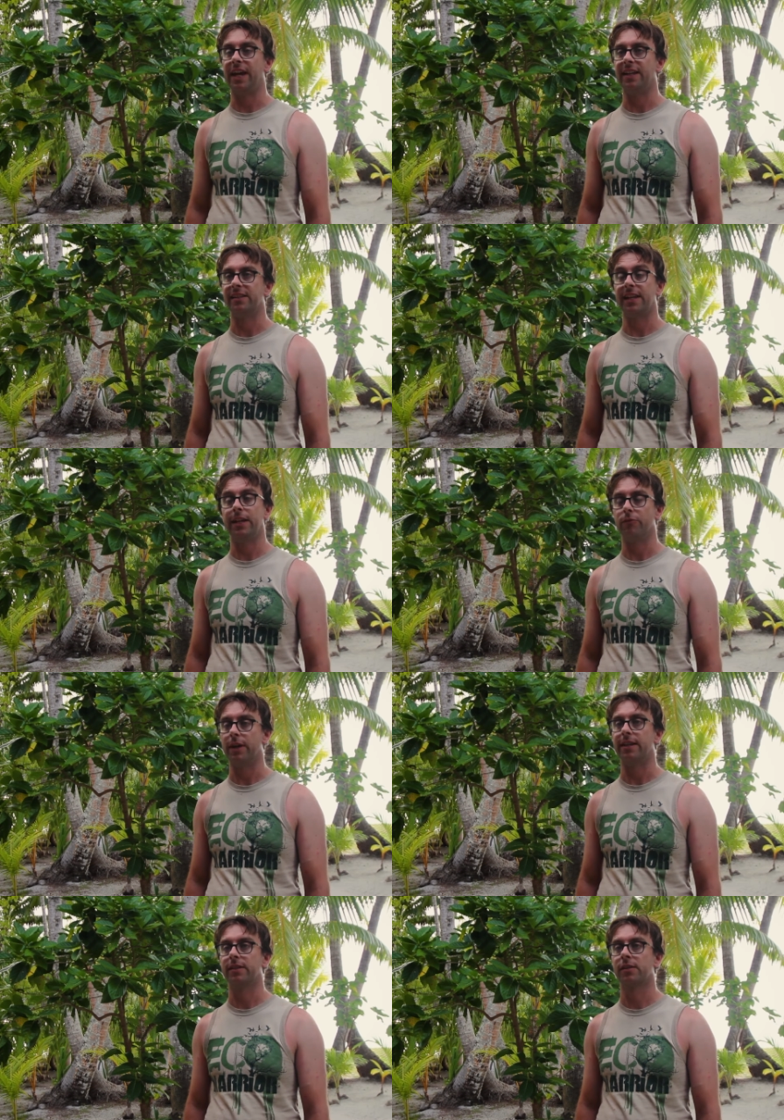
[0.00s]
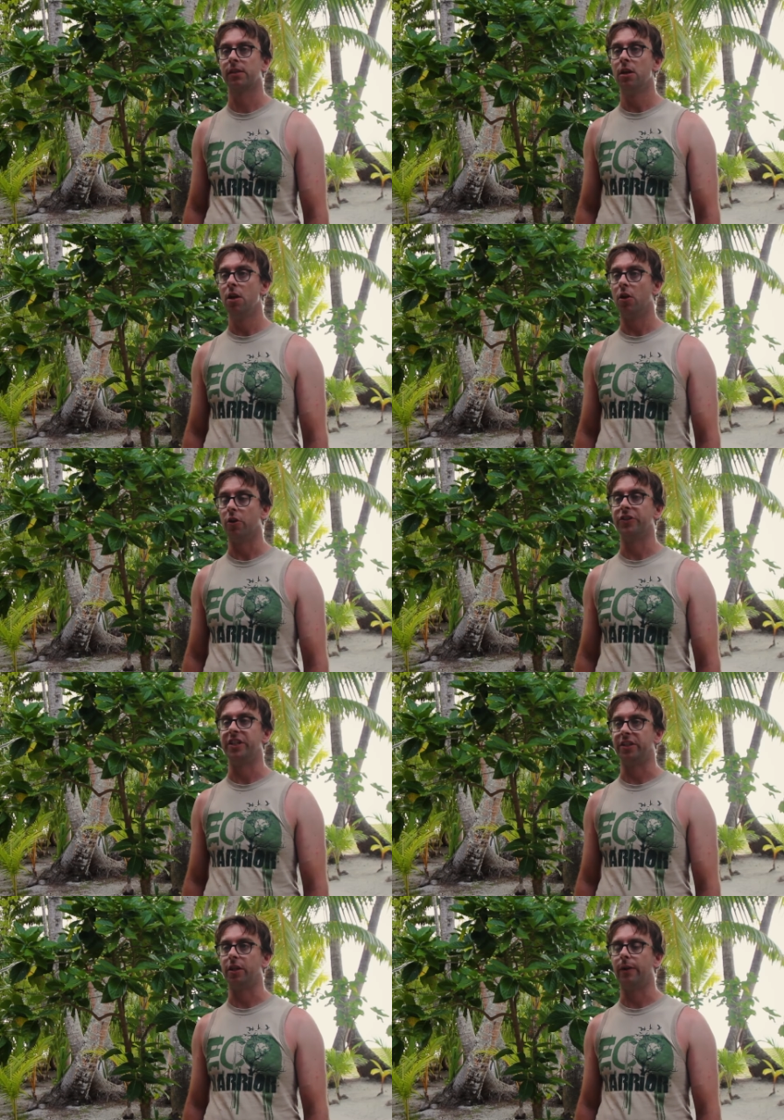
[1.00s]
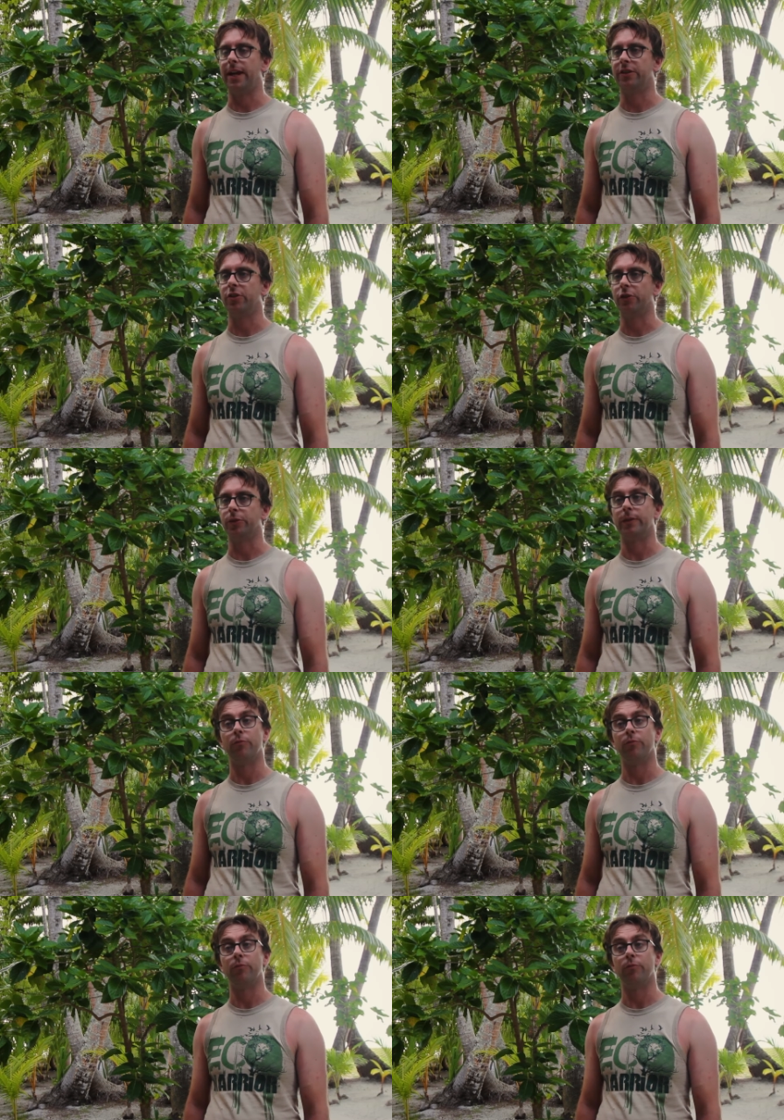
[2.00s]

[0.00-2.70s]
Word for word: ants and rats on Tetiaroa Atoll, so we can